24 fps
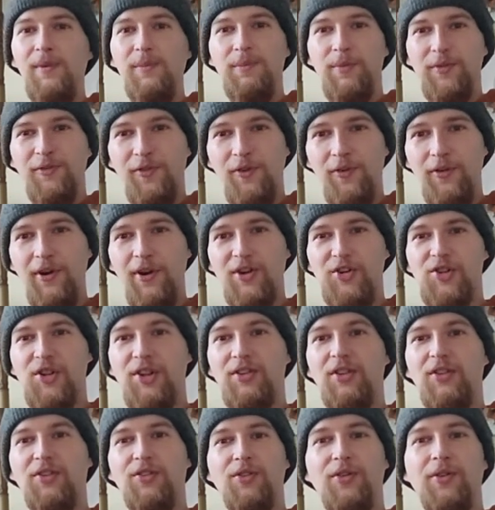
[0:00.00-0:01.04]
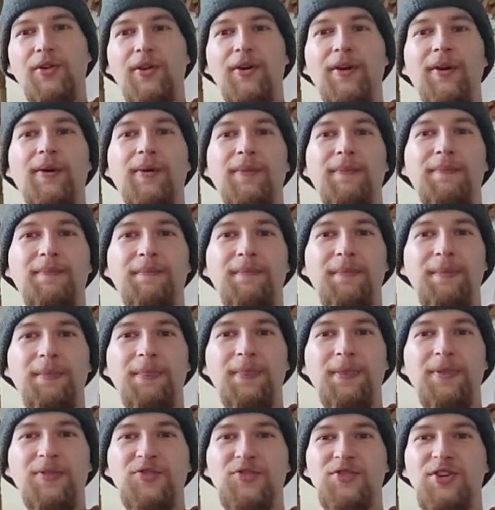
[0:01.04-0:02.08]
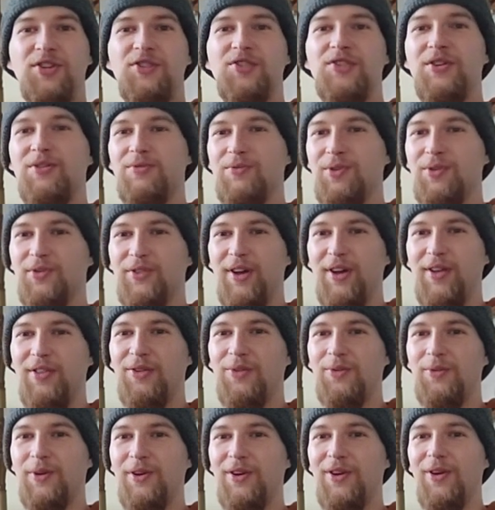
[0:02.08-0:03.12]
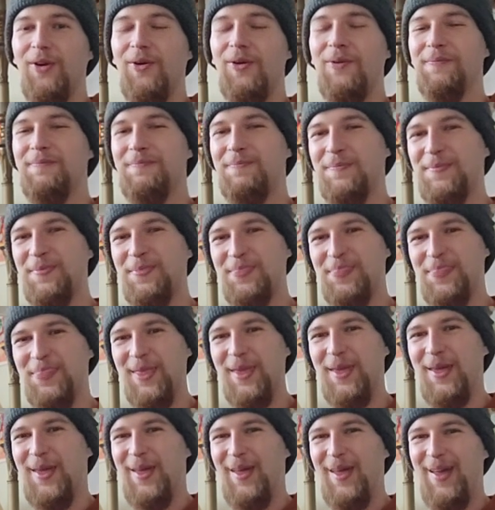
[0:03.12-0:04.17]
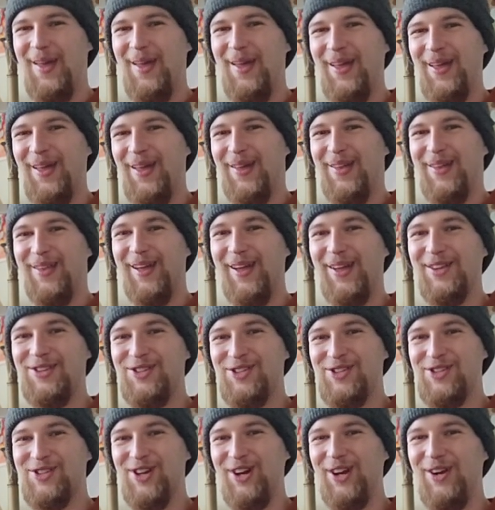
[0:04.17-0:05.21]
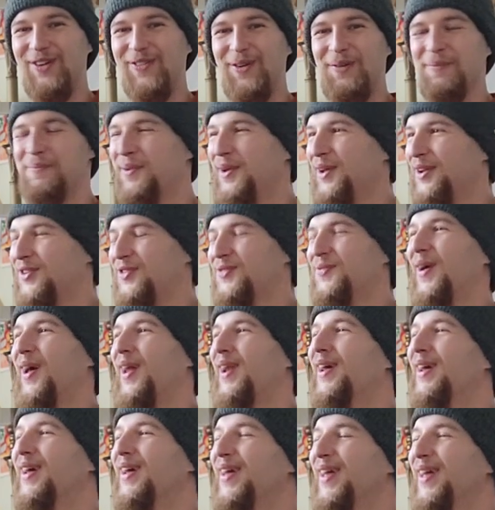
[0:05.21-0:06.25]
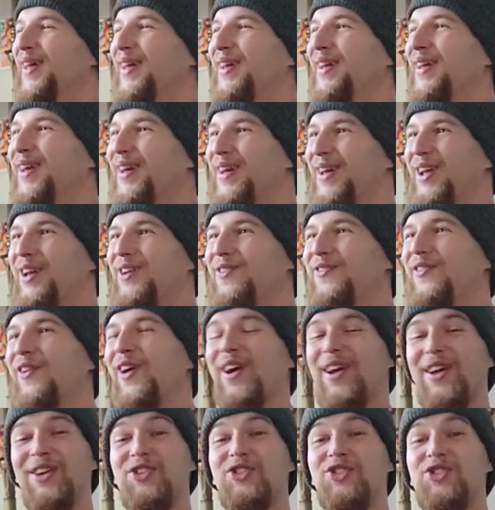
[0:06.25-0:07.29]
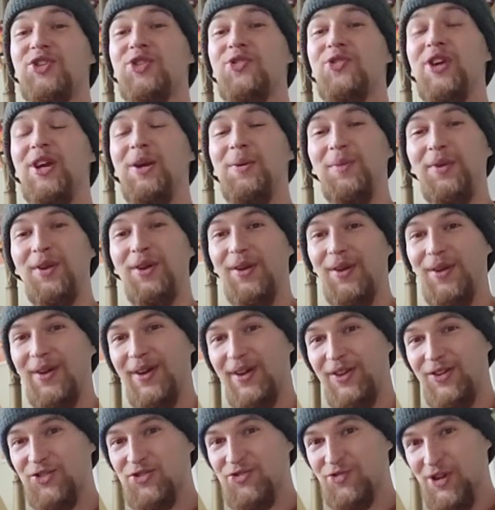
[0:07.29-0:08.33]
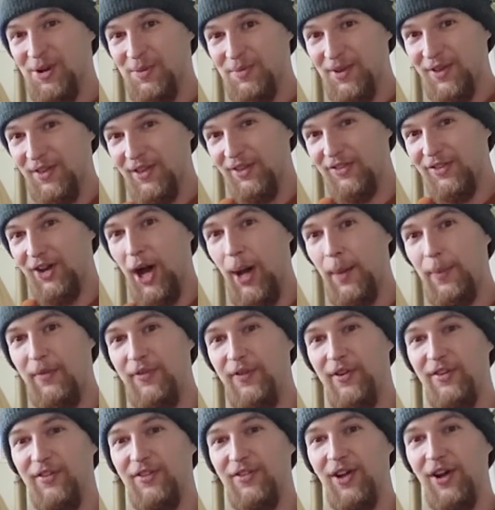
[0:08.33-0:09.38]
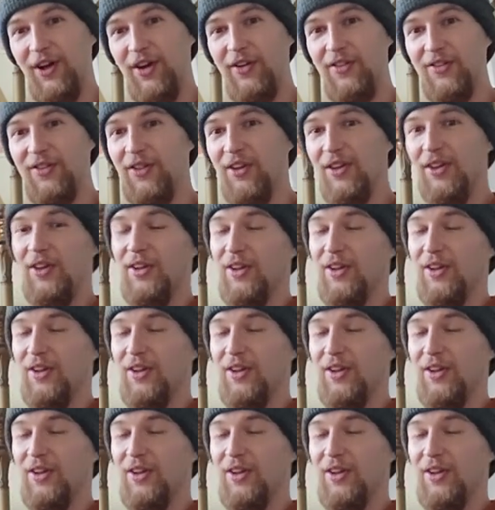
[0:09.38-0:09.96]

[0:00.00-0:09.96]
before I shut the door, Justin rolled down the window. That son of a bitch, man. He fucking screamed at the top of his lungs.